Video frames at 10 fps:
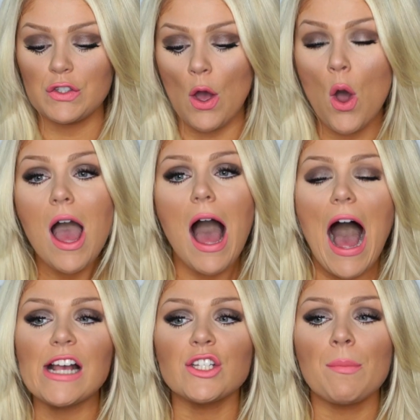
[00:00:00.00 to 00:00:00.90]
So
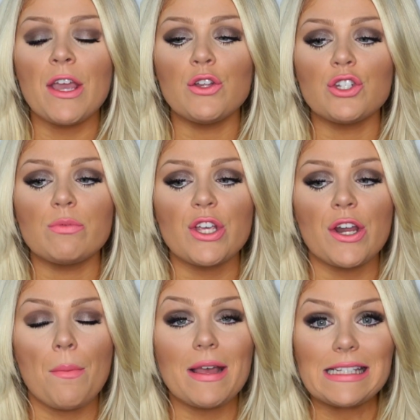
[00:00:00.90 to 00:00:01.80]
I started my YouTube
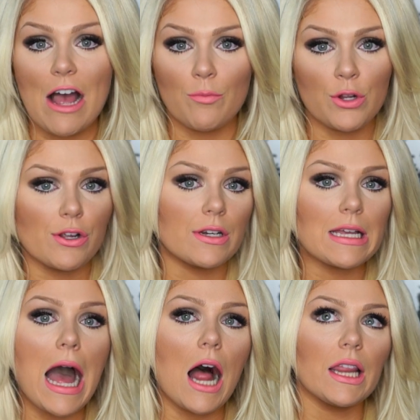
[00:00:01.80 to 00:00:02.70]
channel my sophomore year in
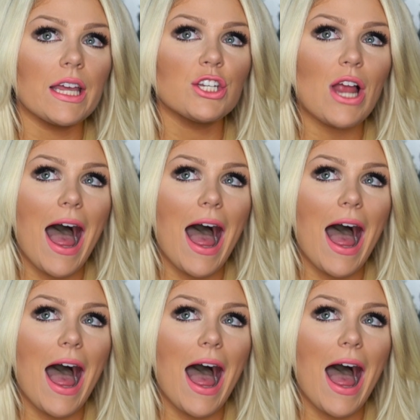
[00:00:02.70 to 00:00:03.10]
college.